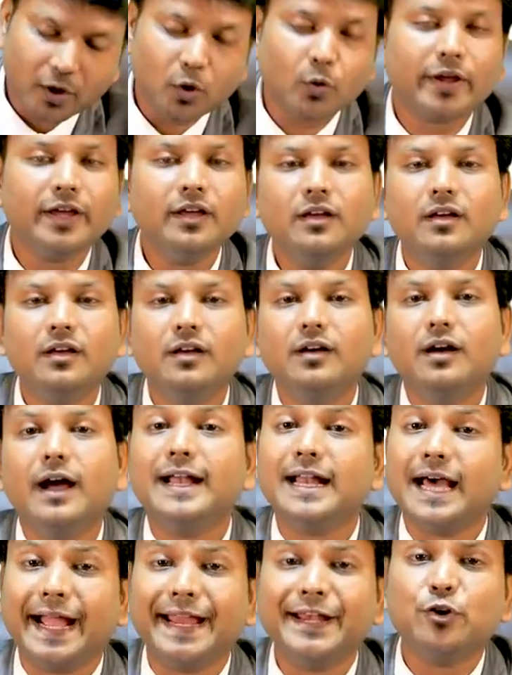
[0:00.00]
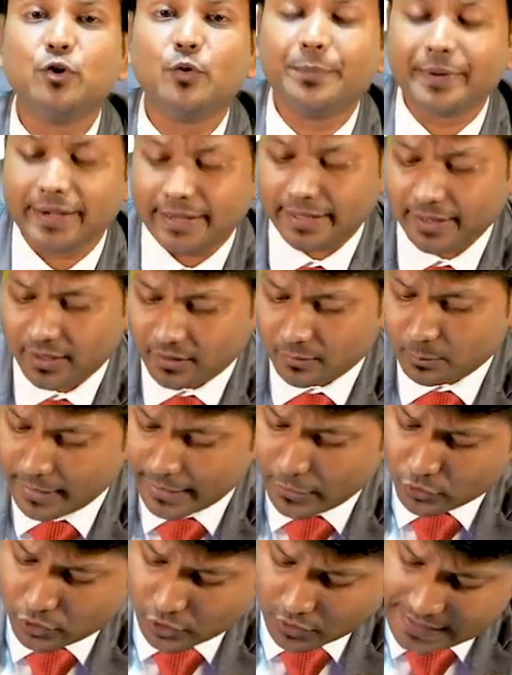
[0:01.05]
Okay. And Hydropidae,
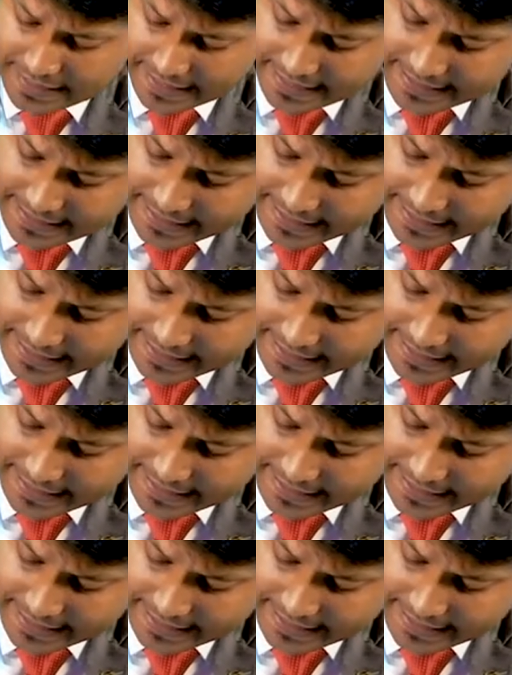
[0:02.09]
myotoxic